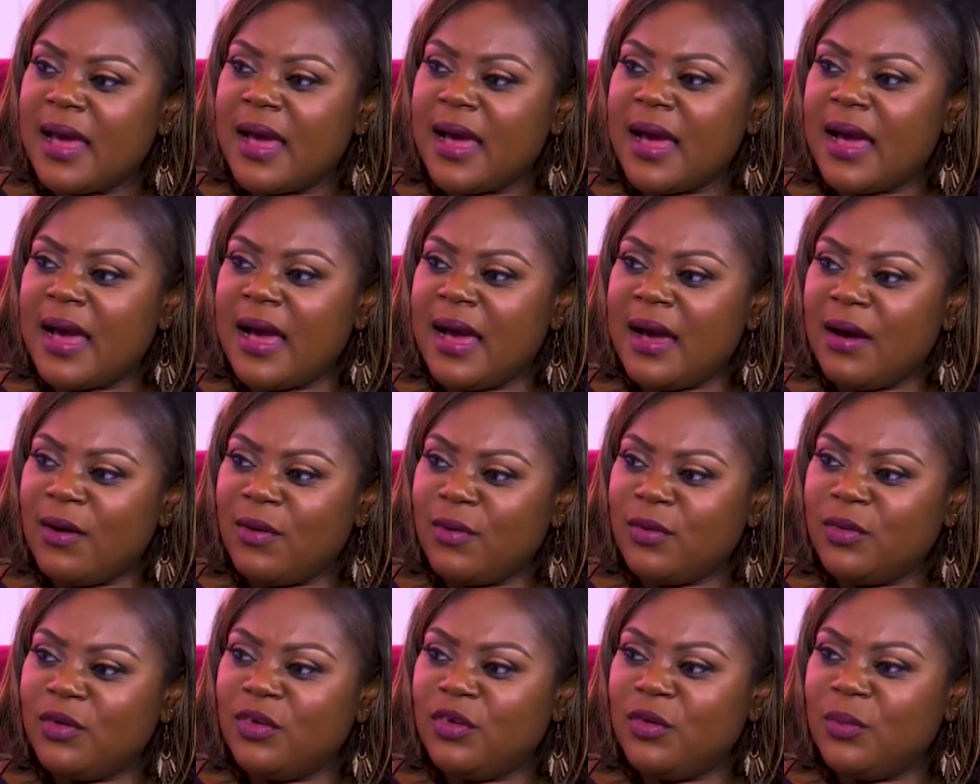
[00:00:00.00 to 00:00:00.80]

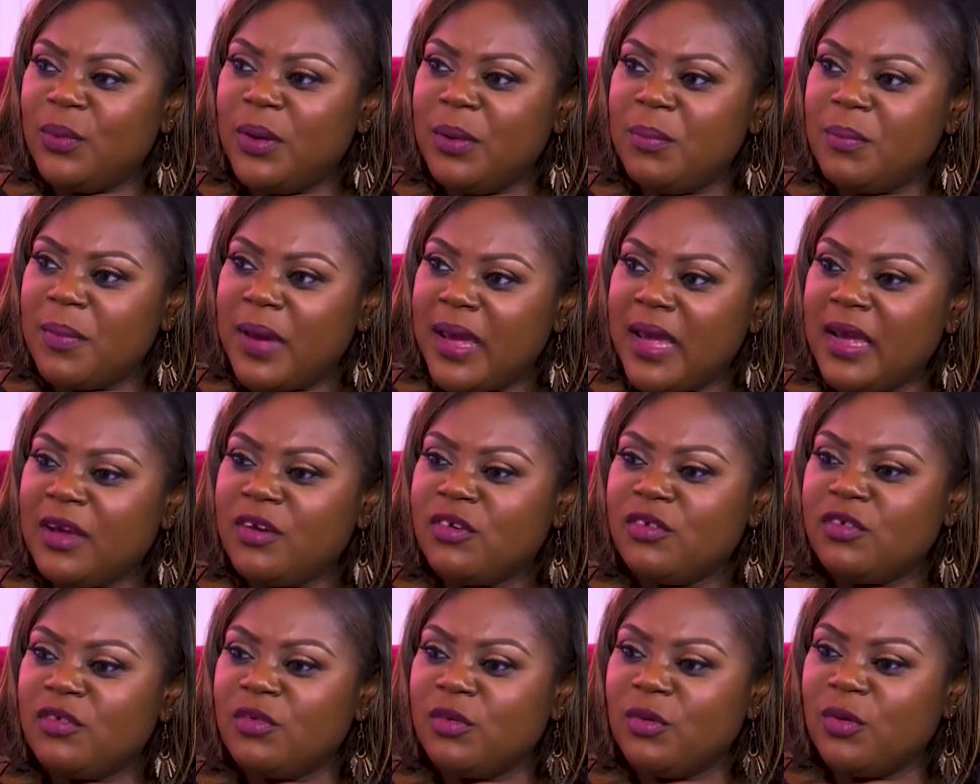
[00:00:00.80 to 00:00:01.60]
How do we make
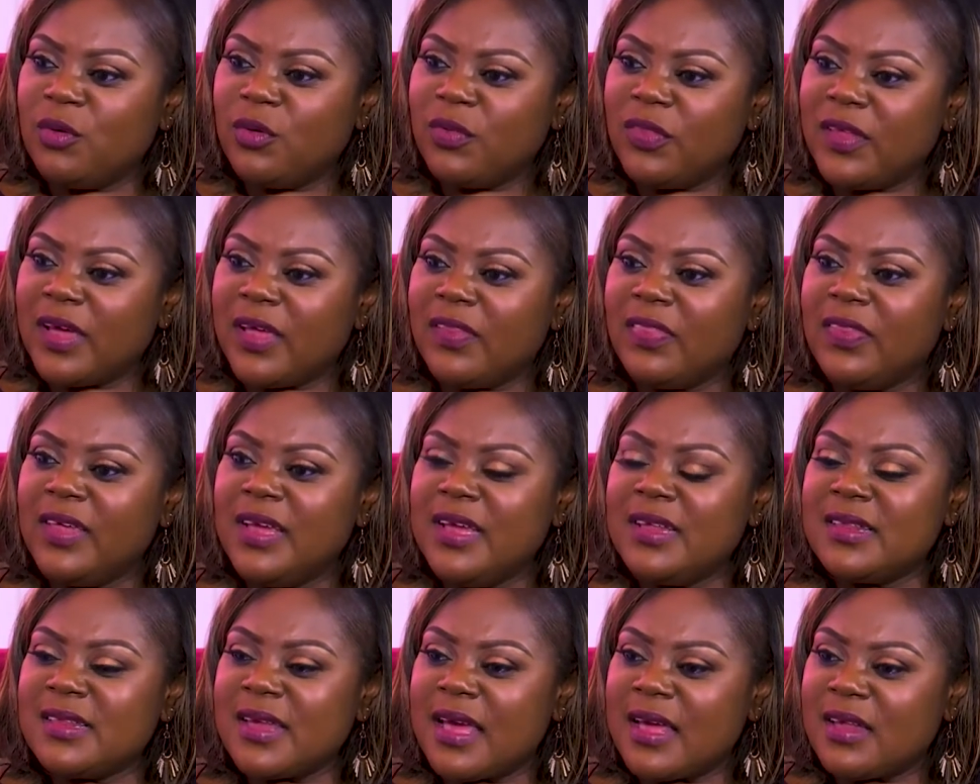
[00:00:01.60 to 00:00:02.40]
sure that
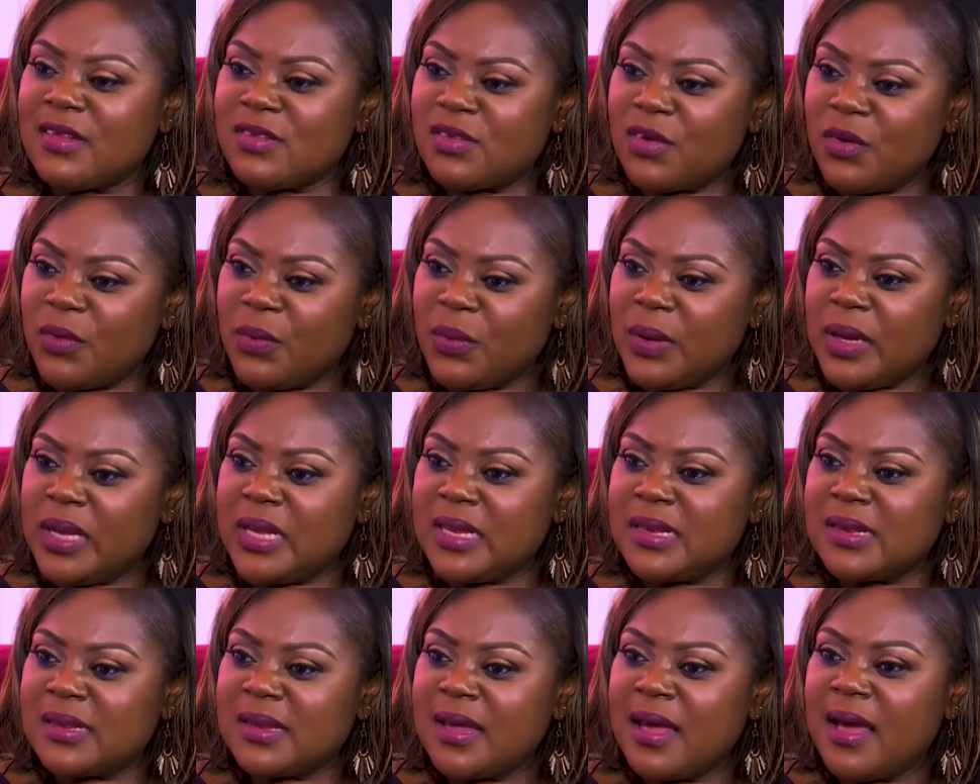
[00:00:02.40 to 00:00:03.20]
these
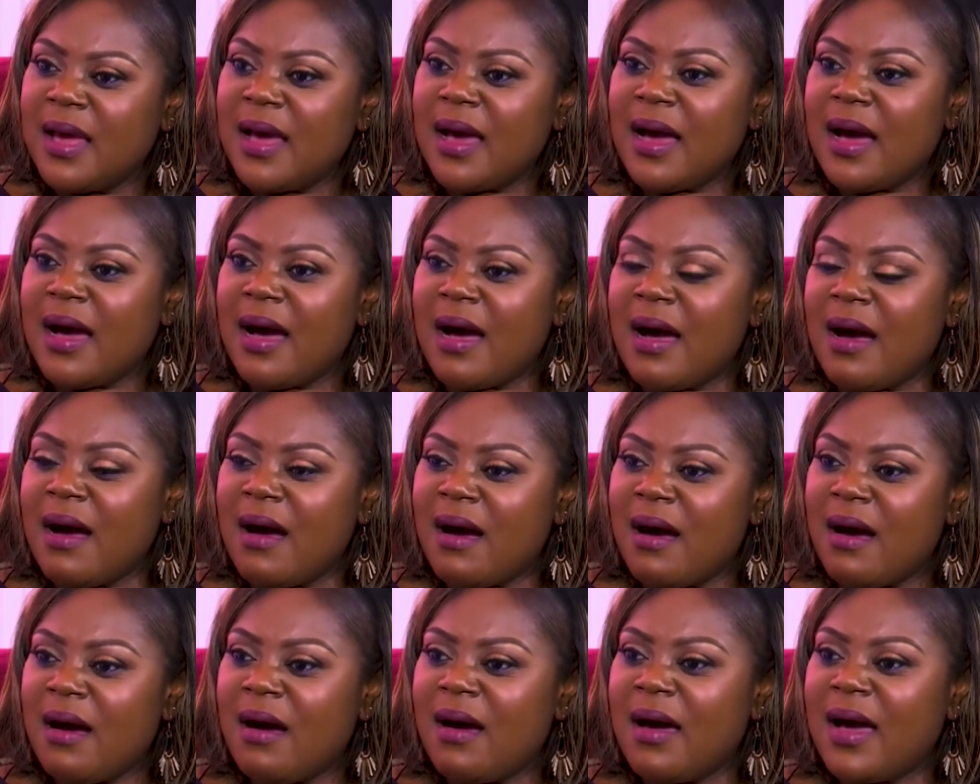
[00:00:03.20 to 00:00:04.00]
SOEs
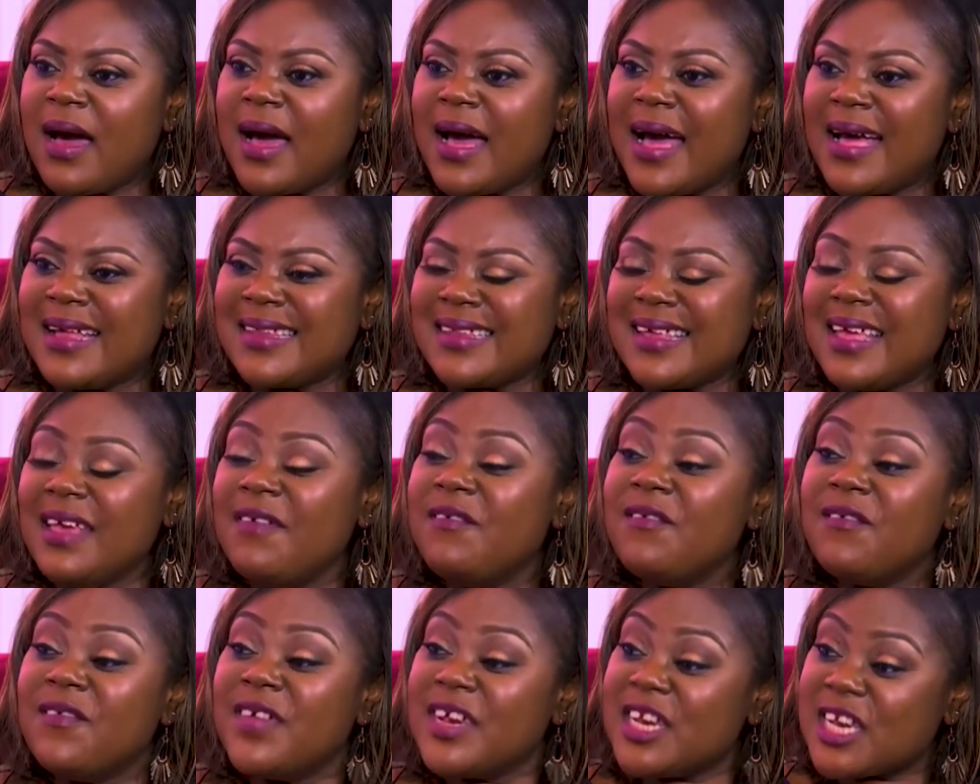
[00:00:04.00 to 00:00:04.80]
are as
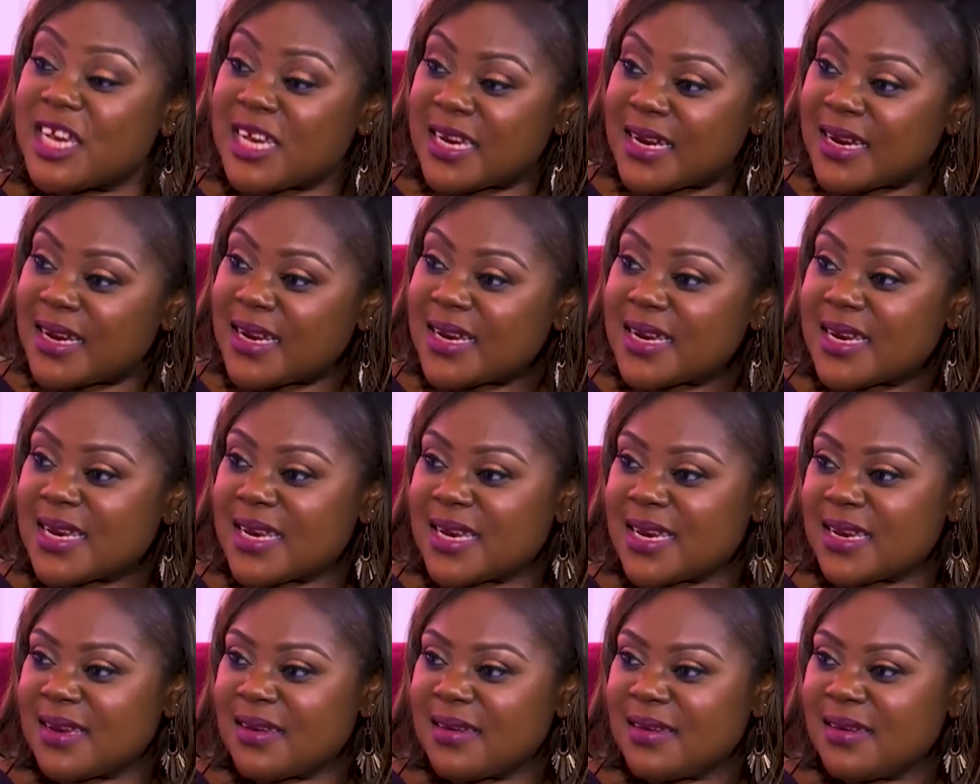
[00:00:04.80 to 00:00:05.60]

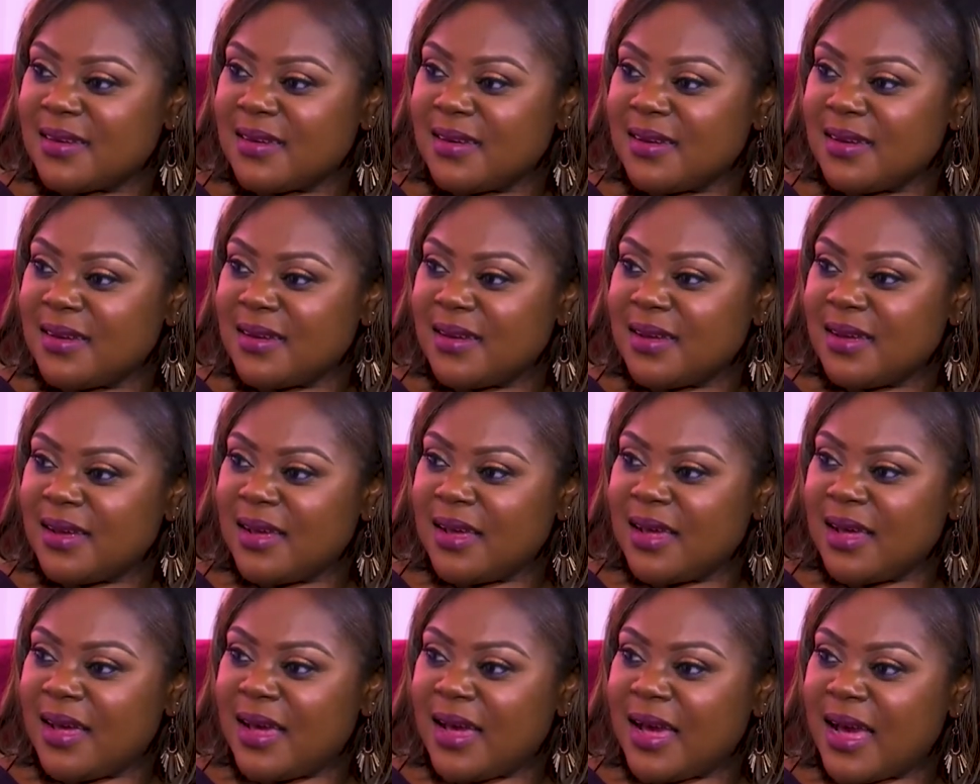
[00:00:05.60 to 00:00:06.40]
efficient
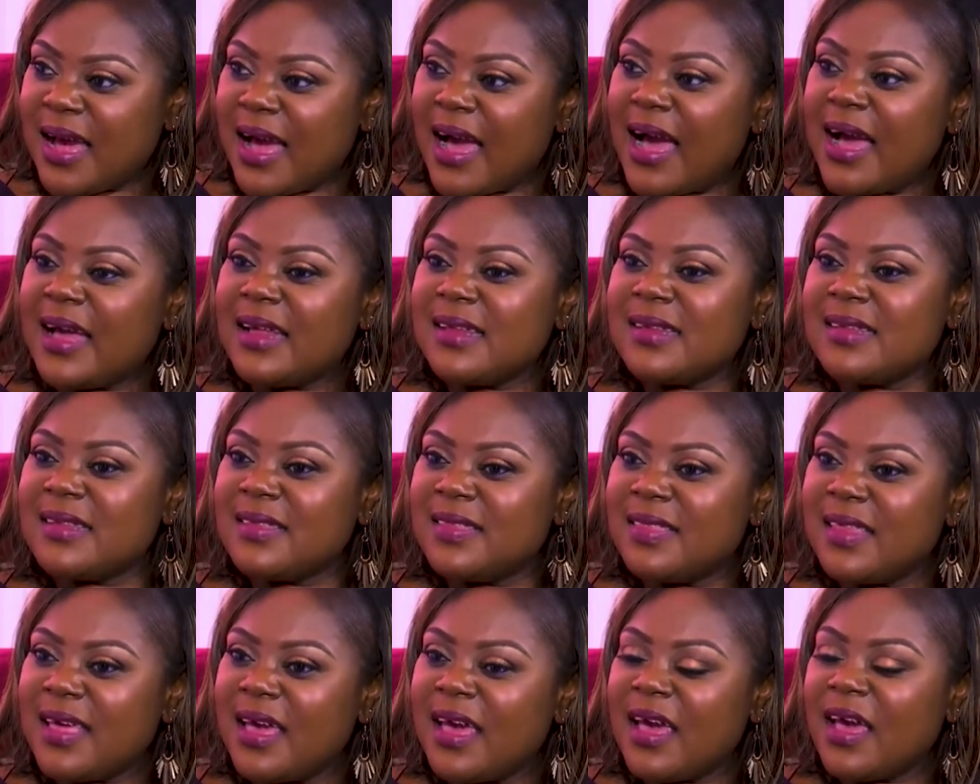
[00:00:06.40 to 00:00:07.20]
as
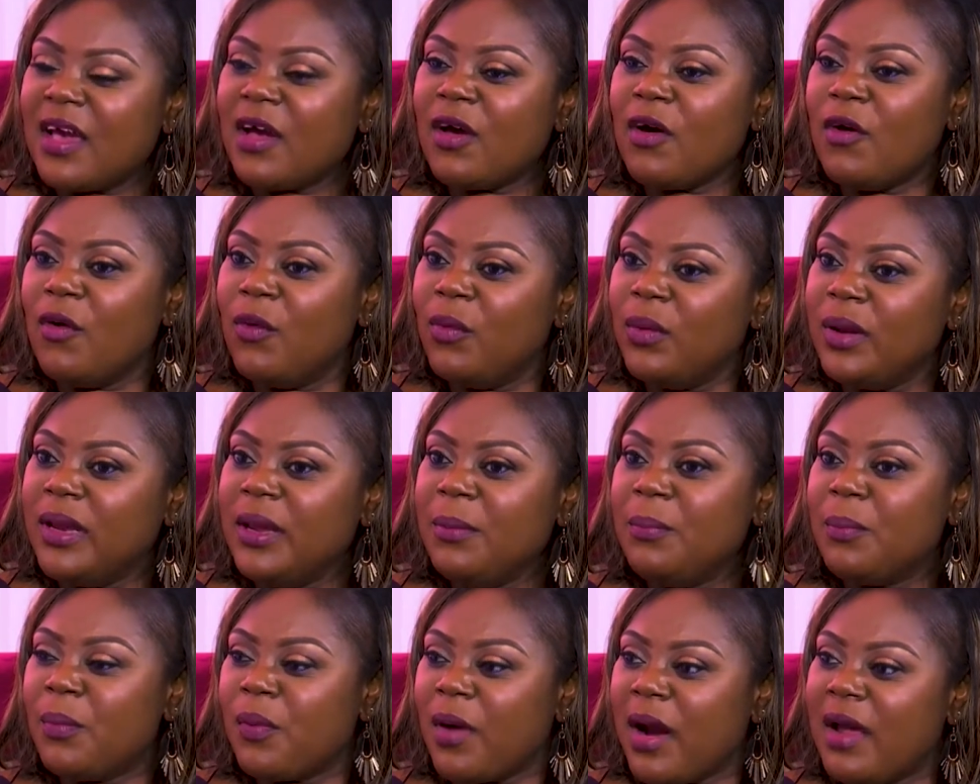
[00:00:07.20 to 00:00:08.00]
their
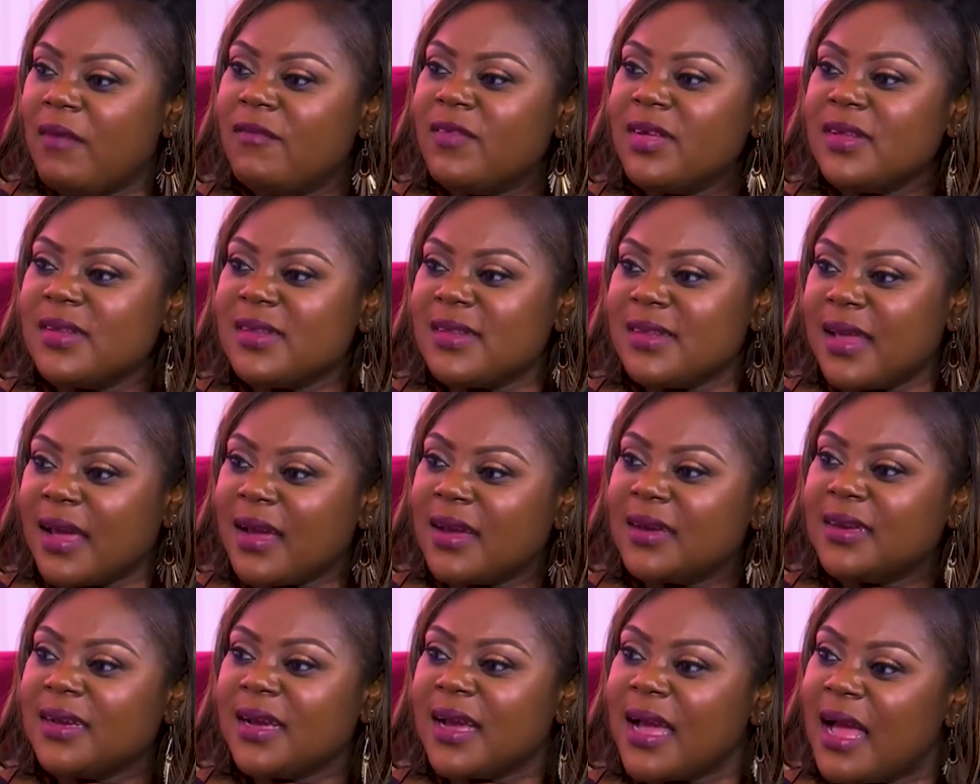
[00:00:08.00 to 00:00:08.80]
wholly private
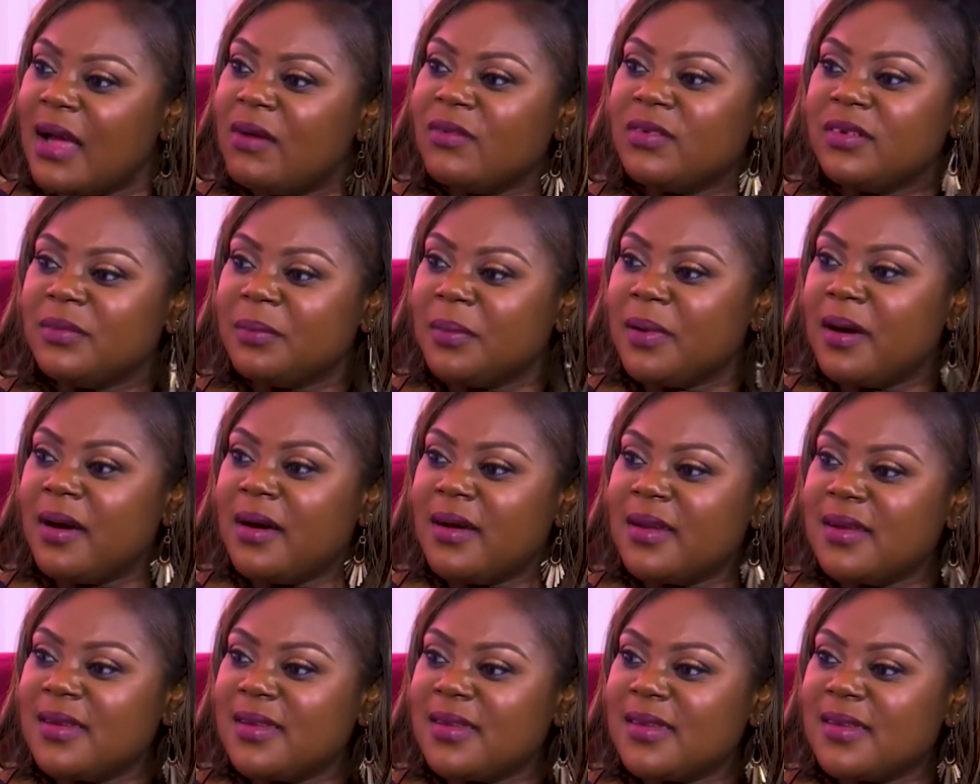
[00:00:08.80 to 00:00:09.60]
sector
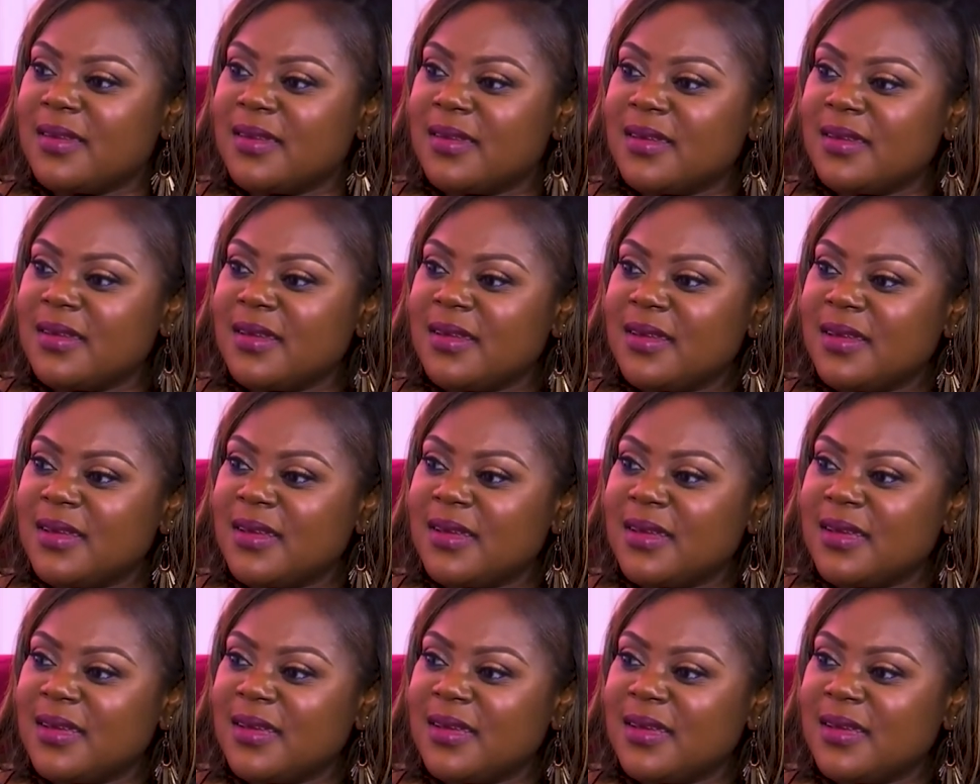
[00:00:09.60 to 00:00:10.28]
counterparts? You